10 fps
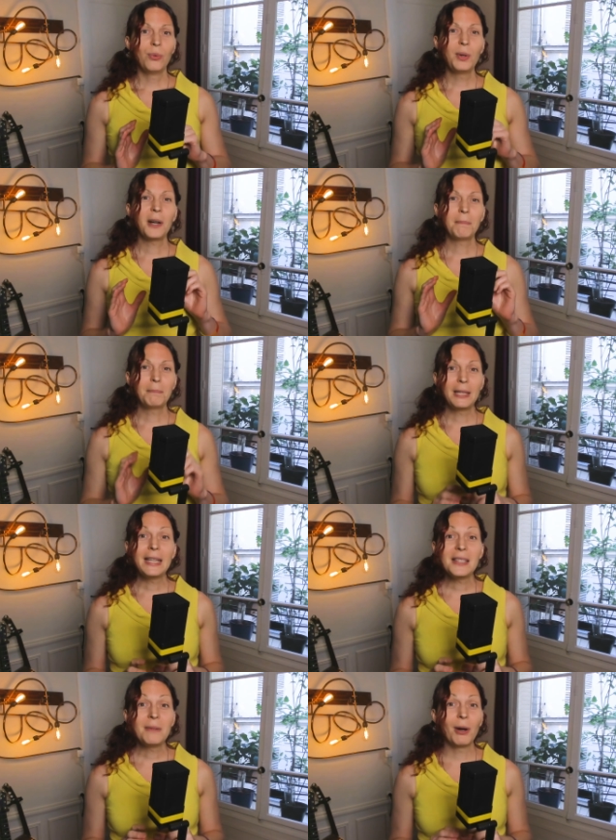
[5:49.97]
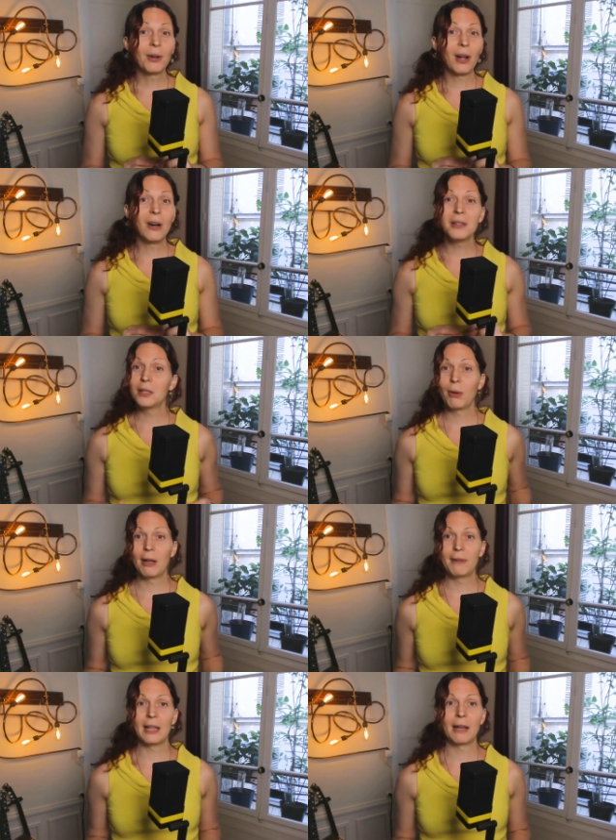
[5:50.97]
We are pleased about all the
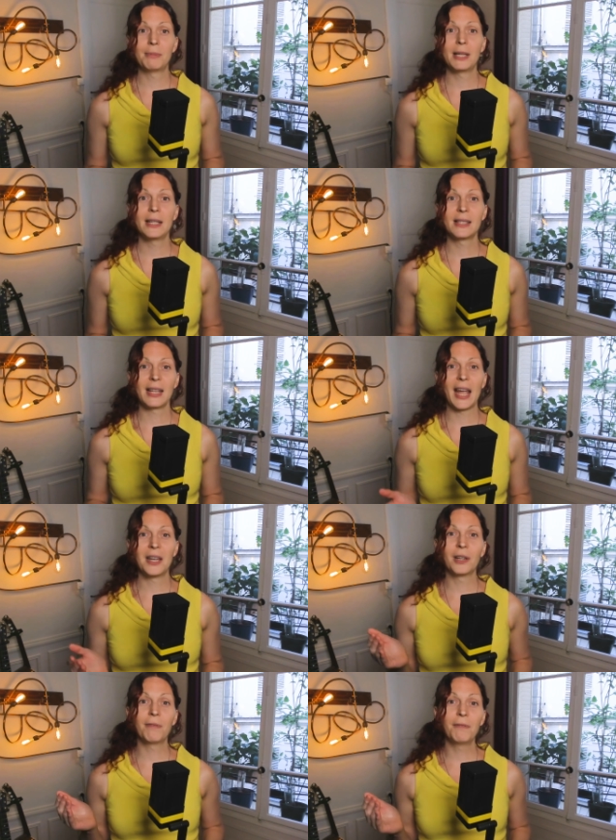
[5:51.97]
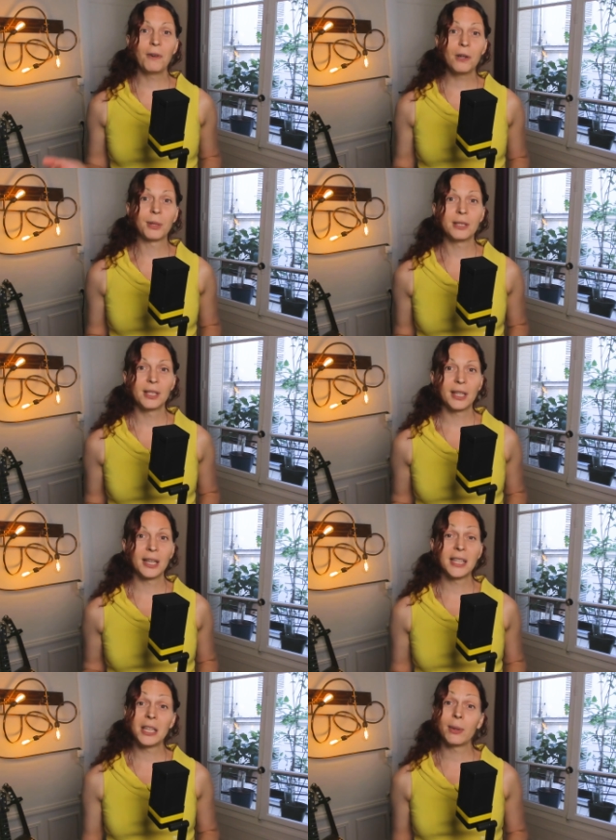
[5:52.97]
12L updates and look forward to
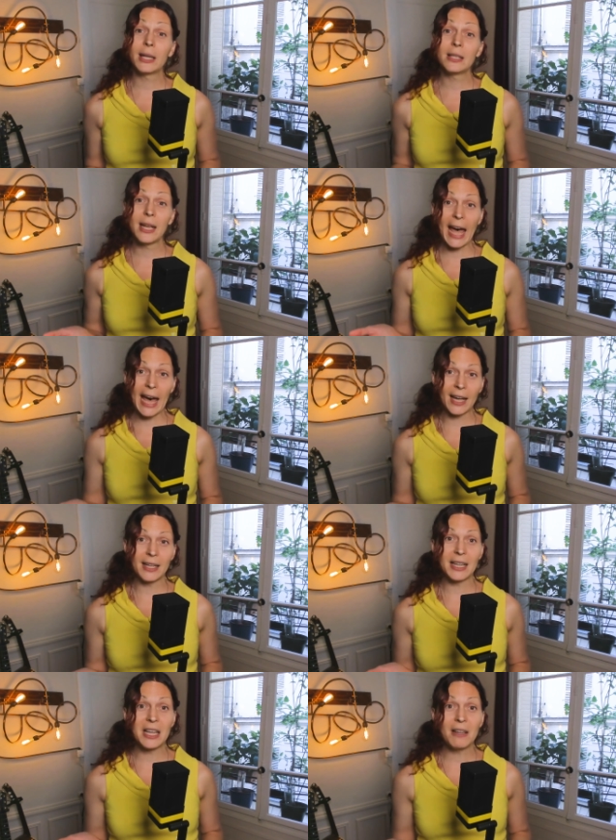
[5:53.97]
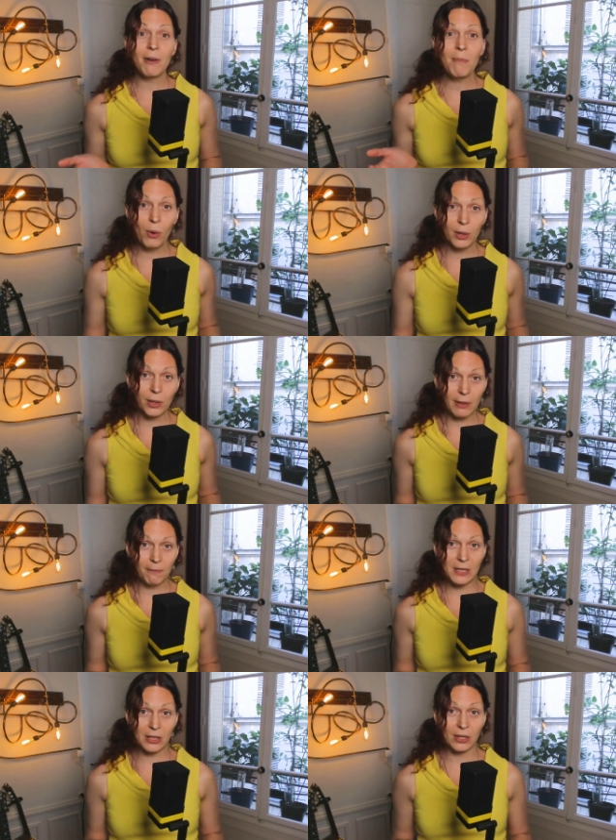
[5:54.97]
continuing to add even more
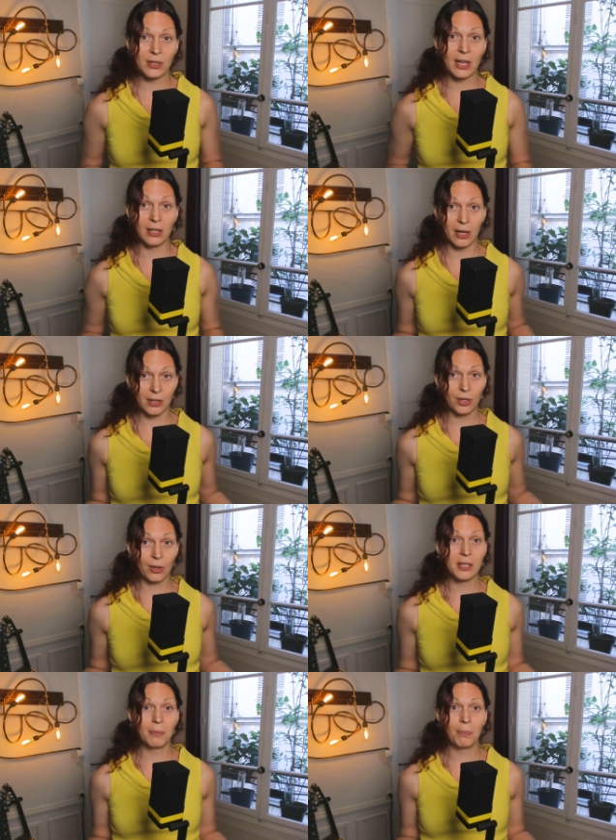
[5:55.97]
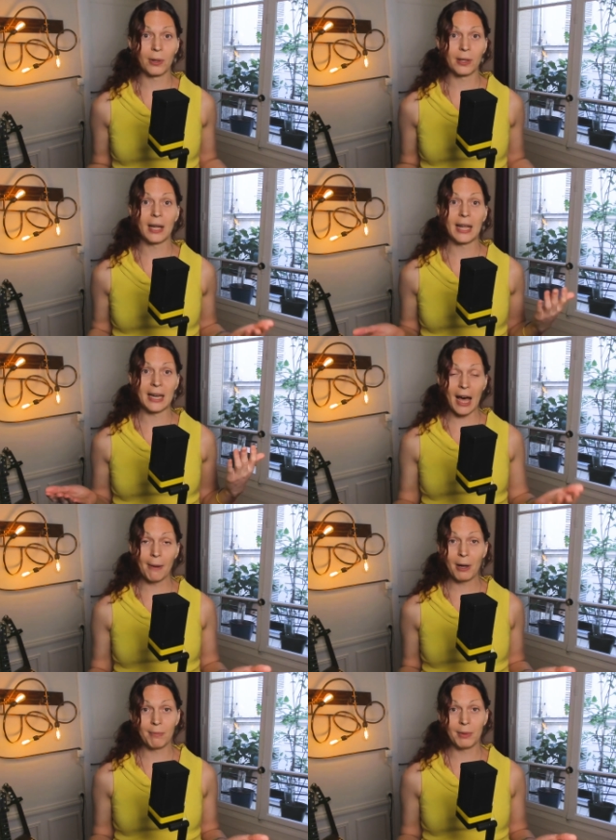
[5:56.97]
great features and large screen support in
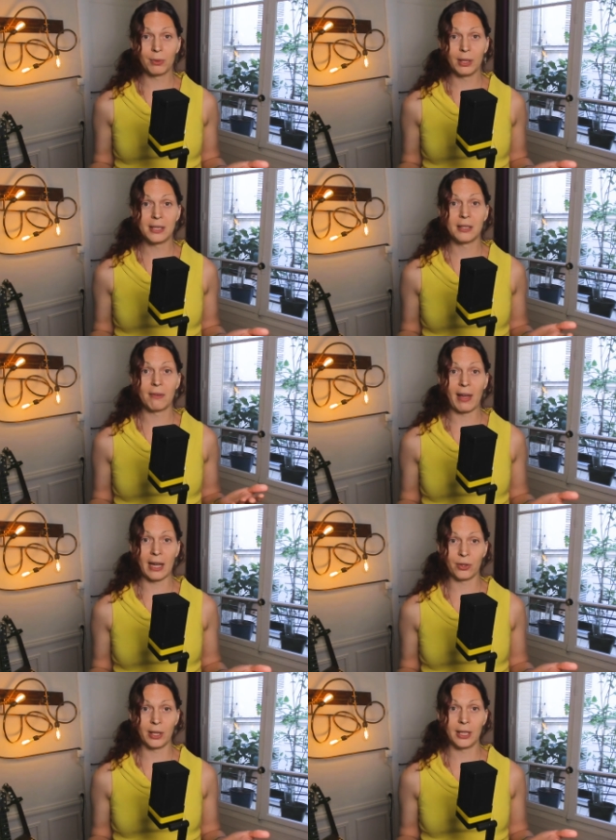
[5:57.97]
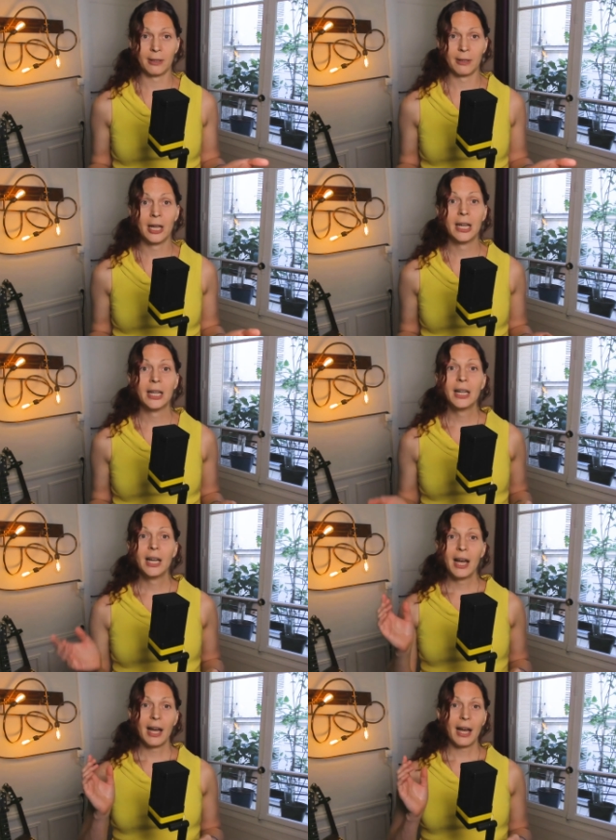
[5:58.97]
upcoming releases of Android.
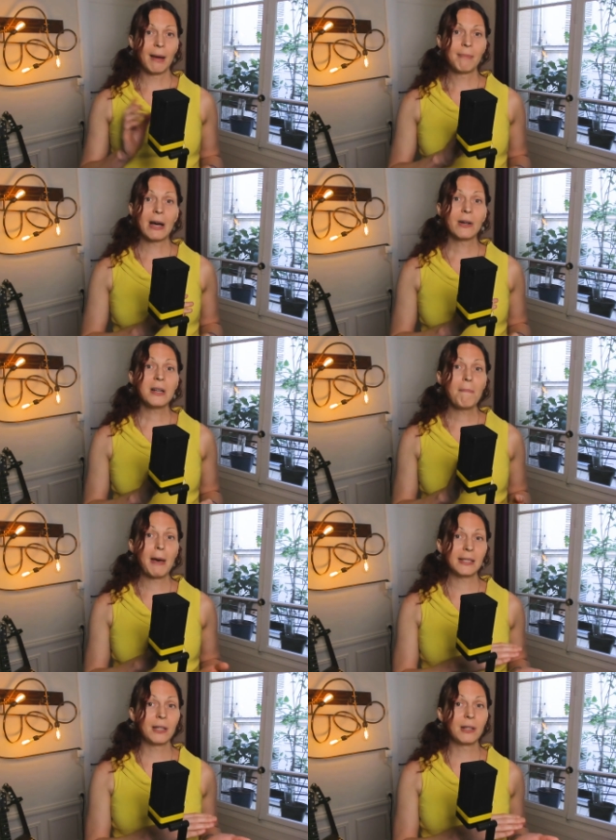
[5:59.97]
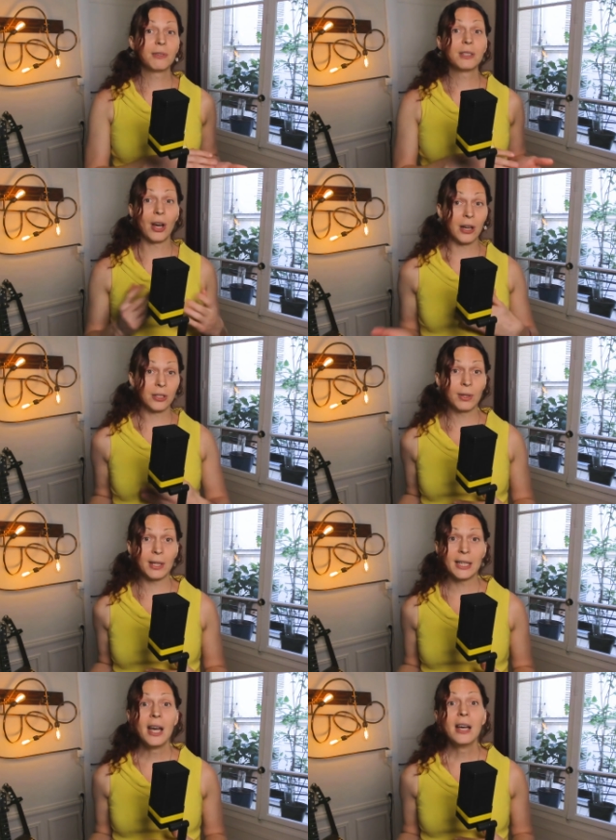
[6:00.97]
I'm now going to pass it over to
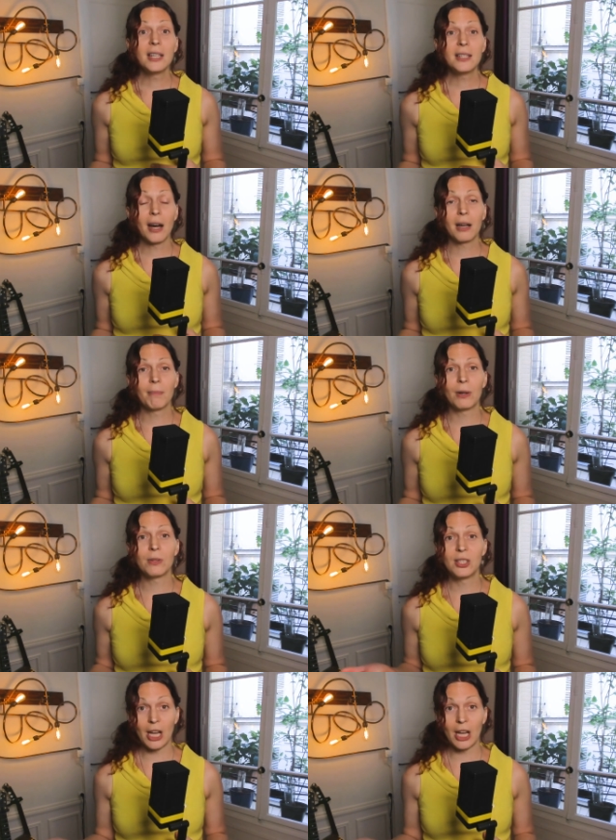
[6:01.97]
Andre to talk about